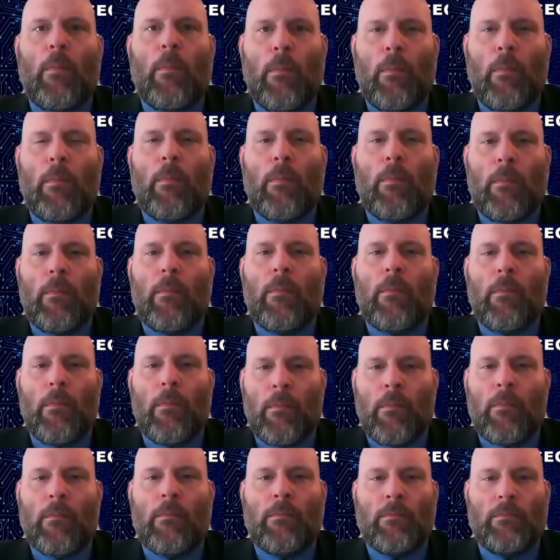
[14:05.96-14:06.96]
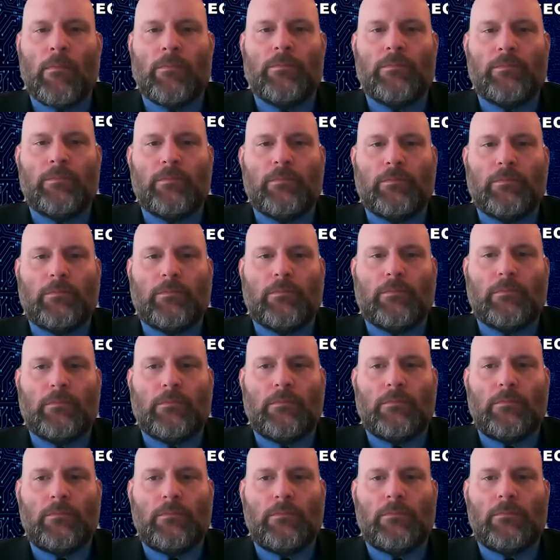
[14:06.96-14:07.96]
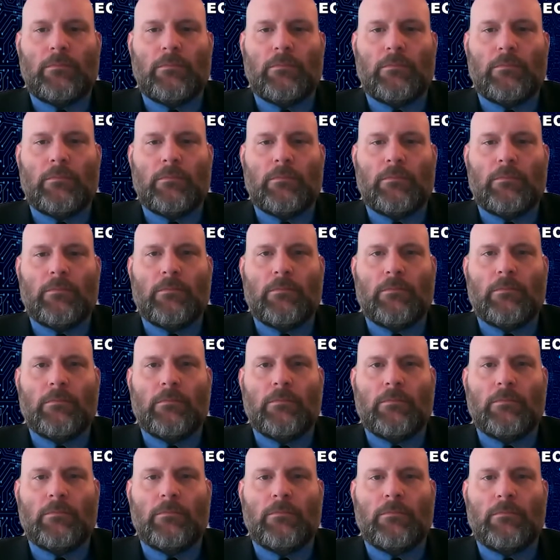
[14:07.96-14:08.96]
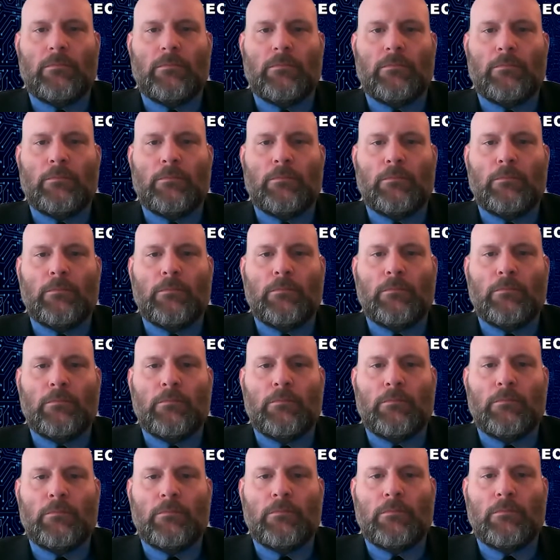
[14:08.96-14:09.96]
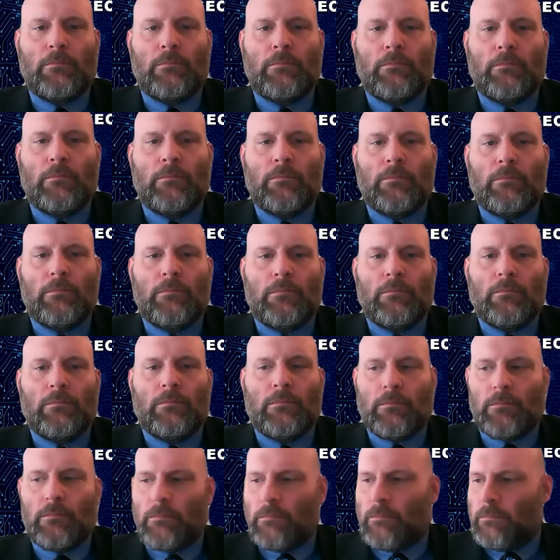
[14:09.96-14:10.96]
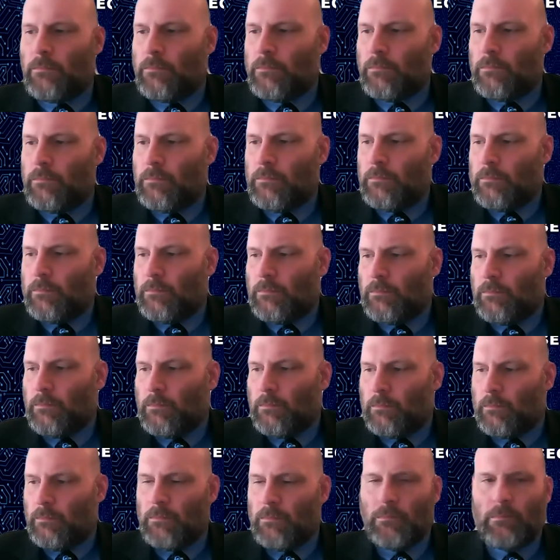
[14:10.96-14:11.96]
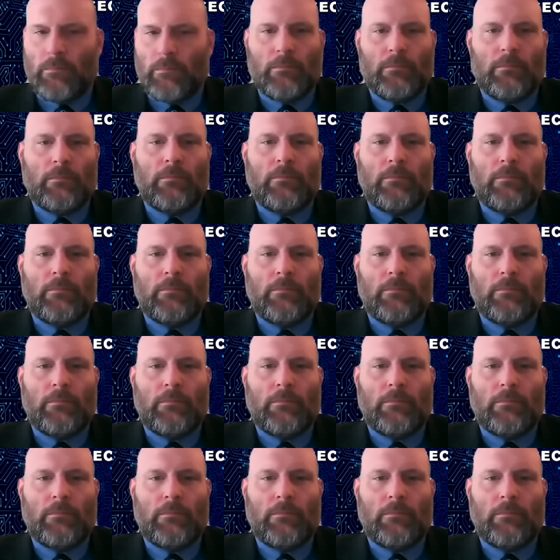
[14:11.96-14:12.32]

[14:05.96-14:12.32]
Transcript: The person shown says nothing.